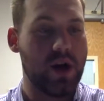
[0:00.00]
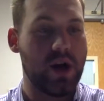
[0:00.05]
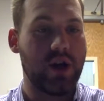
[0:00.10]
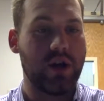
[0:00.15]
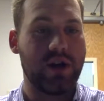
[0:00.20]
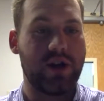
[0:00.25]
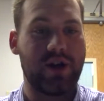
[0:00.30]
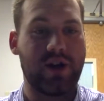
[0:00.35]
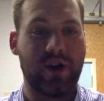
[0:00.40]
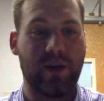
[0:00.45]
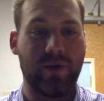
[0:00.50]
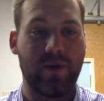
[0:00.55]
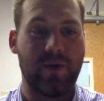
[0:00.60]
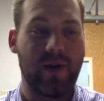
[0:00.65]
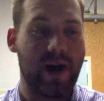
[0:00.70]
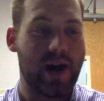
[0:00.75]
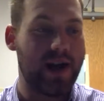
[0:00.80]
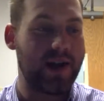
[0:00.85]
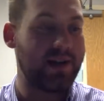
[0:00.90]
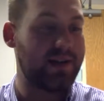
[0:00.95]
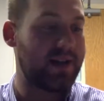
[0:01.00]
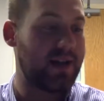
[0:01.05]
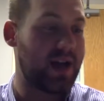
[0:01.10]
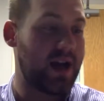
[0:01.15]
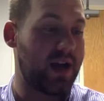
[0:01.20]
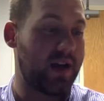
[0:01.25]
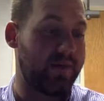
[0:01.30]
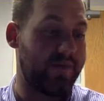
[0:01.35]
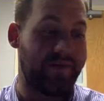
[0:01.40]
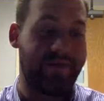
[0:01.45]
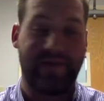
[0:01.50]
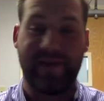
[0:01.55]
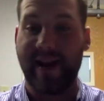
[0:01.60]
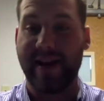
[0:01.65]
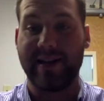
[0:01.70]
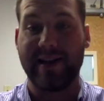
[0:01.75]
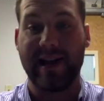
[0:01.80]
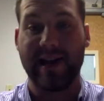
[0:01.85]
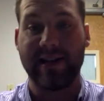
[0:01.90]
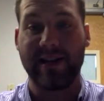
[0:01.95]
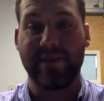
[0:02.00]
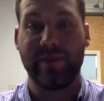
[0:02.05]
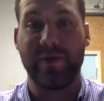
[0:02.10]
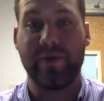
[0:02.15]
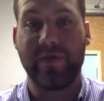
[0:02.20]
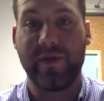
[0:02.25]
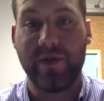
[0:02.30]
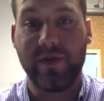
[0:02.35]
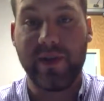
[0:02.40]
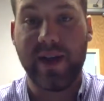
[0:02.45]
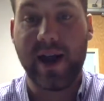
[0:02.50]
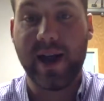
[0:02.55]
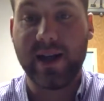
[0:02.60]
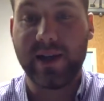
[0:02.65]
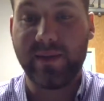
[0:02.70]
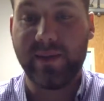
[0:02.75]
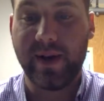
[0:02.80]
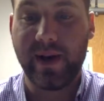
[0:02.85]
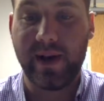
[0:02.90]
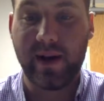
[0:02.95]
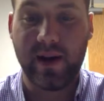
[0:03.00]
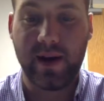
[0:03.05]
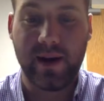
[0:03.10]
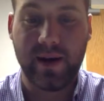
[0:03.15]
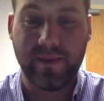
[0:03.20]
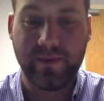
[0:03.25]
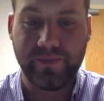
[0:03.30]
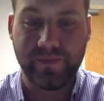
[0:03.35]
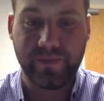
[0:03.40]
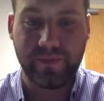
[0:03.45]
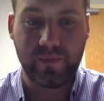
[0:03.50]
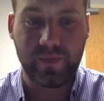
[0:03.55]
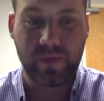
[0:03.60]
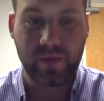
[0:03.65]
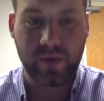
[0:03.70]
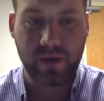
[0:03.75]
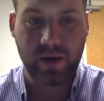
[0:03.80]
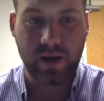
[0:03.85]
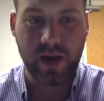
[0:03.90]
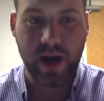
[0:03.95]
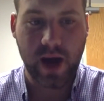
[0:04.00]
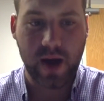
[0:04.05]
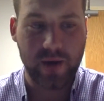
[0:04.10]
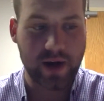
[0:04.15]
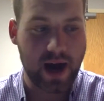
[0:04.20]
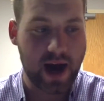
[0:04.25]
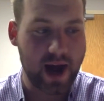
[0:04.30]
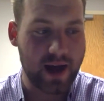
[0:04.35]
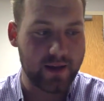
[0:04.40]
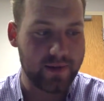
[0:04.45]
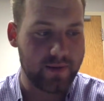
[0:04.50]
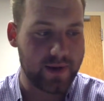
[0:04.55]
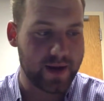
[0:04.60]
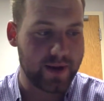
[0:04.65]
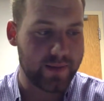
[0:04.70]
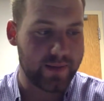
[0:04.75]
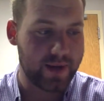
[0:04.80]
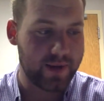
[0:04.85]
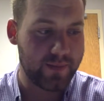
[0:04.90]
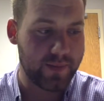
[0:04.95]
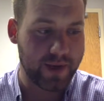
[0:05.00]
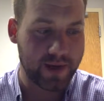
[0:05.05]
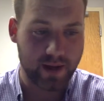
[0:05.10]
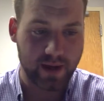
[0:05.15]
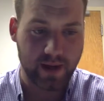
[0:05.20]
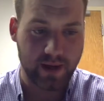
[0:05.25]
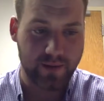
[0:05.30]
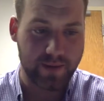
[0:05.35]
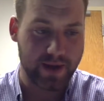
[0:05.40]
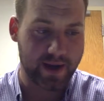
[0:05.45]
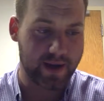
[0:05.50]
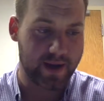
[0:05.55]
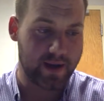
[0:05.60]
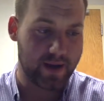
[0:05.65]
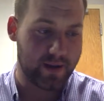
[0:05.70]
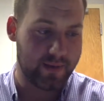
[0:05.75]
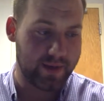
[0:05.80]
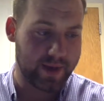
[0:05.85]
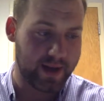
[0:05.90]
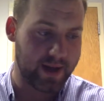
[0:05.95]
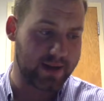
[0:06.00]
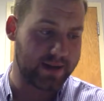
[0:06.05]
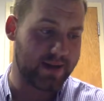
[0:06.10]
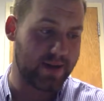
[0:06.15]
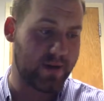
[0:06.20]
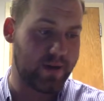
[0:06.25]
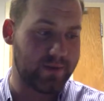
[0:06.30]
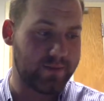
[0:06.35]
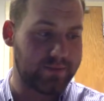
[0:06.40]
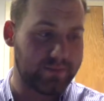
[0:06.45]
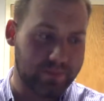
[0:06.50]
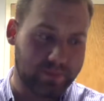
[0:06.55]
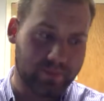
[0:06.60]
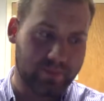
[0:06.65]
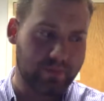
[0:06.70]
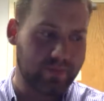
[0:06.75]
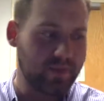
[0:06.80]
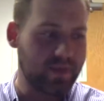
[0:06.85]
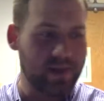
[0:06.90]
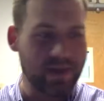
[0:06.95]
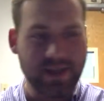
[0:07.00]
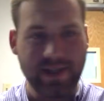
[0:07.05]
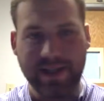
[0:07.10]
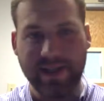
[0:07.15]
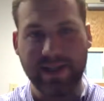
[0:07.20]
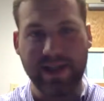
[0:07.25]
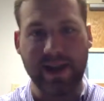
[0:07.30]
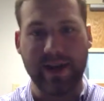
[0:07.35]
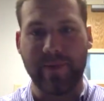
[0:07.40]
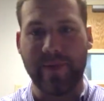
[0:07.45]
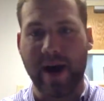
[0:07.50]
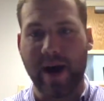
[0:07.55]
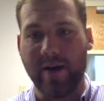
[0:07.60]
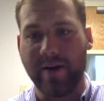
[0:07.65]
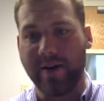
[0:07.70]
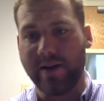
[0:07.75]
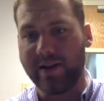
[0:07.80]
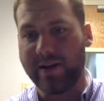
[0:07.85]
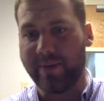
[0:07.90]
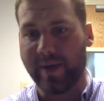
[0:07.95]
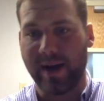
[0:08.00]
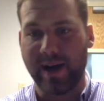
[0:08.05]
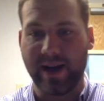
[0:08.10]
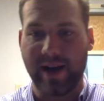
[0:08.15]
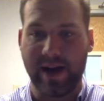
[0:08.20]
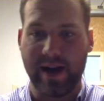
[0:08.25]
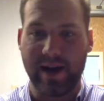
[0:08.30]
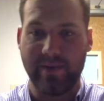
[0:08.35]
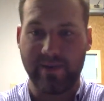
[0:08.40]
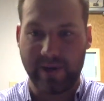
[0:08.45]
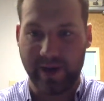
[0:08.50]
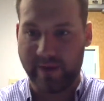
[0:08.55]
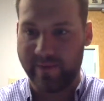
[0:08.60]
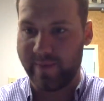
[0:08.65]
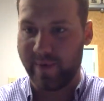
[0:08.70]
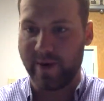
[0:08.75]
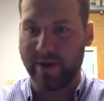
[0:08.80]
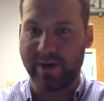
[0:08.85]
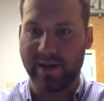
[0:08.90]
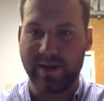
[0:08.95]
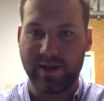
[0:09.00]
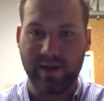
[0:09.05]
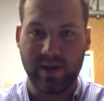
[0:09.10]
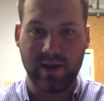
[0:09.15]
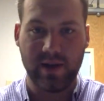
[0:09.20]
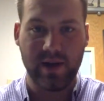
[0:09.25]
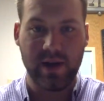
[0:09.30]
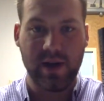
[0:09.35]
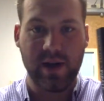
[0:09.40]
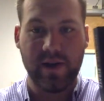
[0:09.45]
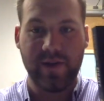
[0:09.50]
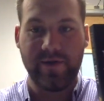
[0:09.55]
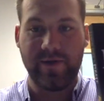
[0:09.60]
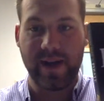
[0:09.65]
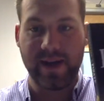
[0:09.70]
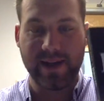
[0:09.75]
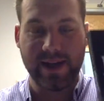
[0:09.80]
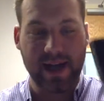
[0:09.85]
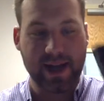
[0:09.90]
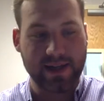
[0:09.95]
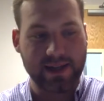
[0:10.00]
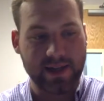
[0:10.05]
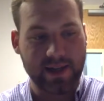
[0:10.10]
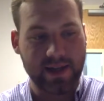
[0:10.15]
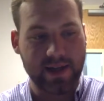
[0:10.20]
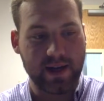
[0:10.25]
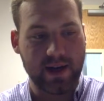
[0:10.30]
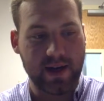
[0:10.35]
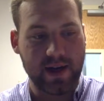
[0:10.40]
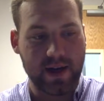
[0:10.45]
summarize a fantastic book for you guys. But I would highly recommend picking up. Again, it's called Teach Like a Pirate. It's by a guy named Dave Burgess. Fantastic